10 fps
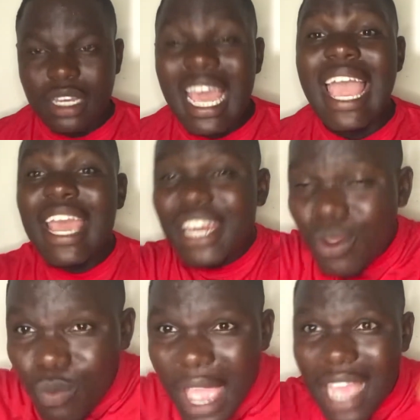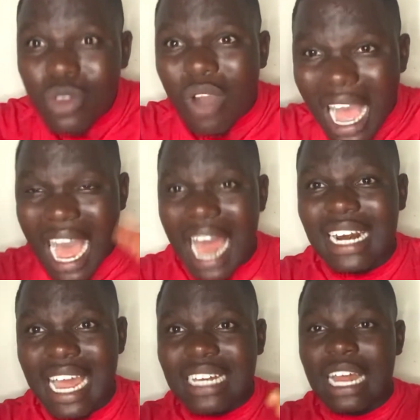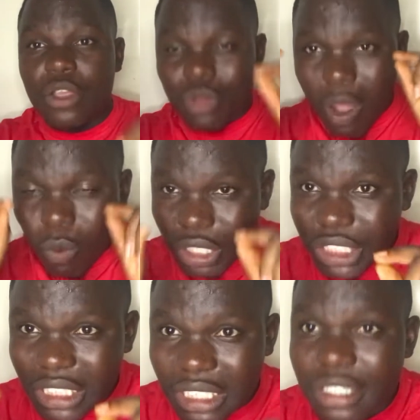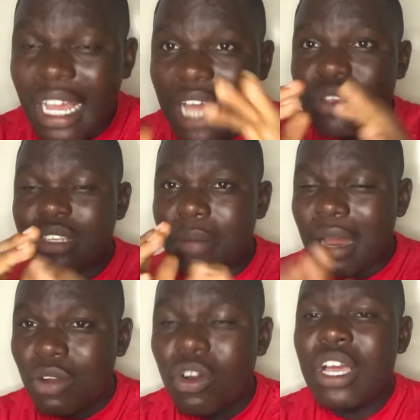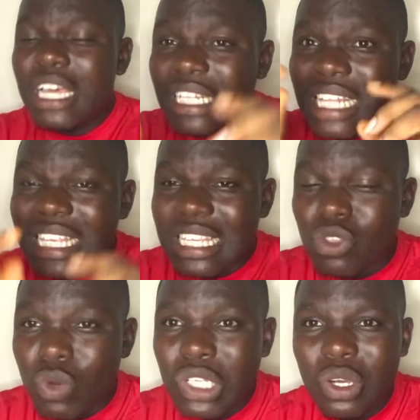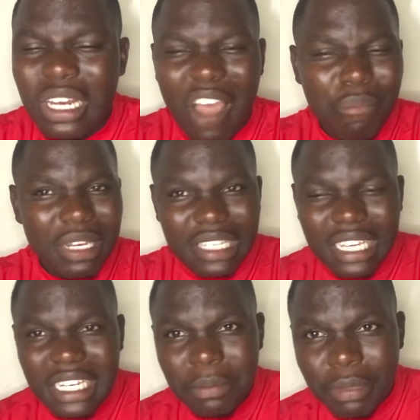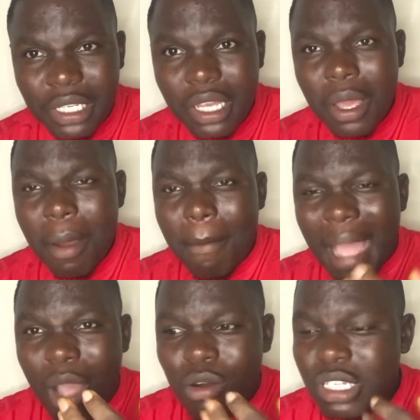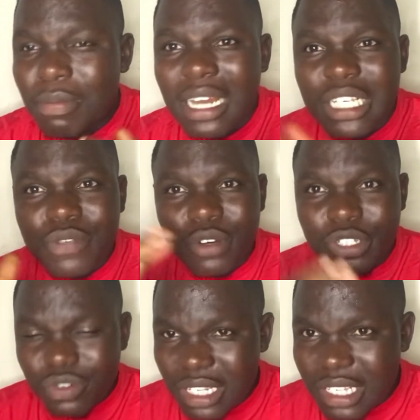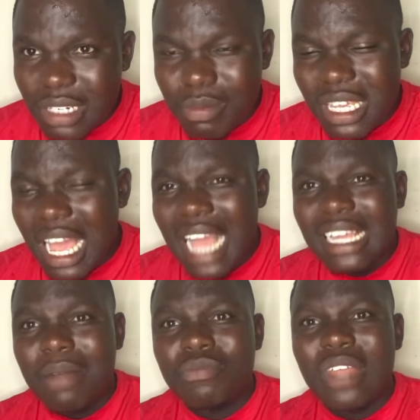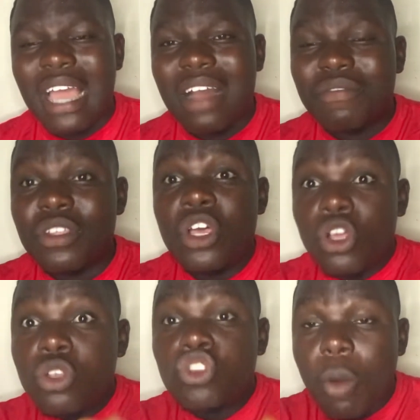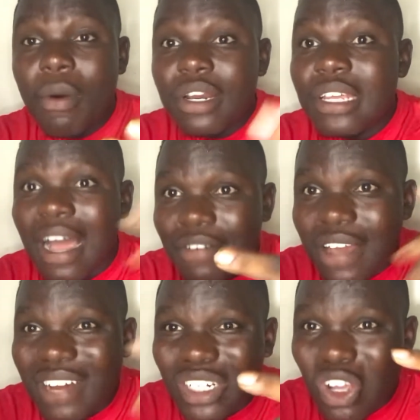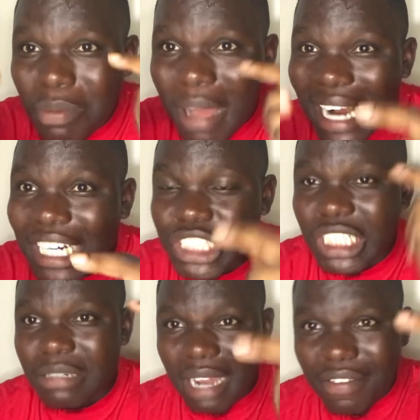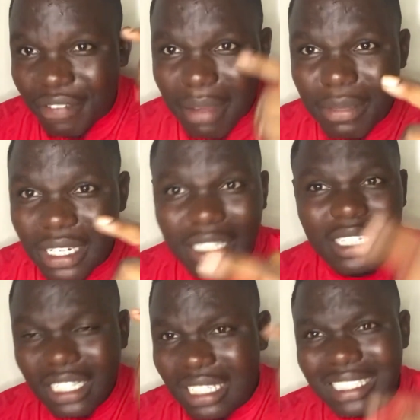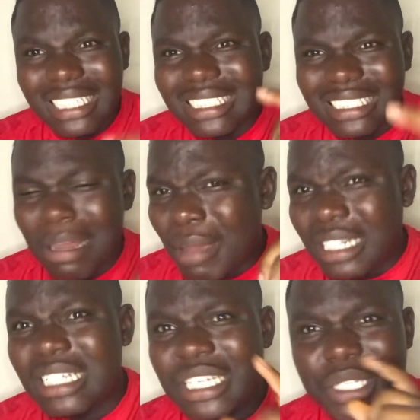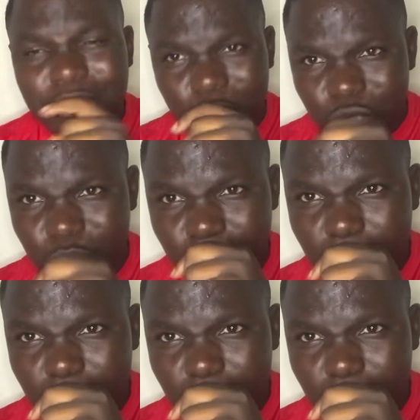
Anywhere you are right now, you are watching this and you say, man of God, this situation has been killing me. My husband is frustrating me. Nobody have ever done marriage in my family. This remedy is for you.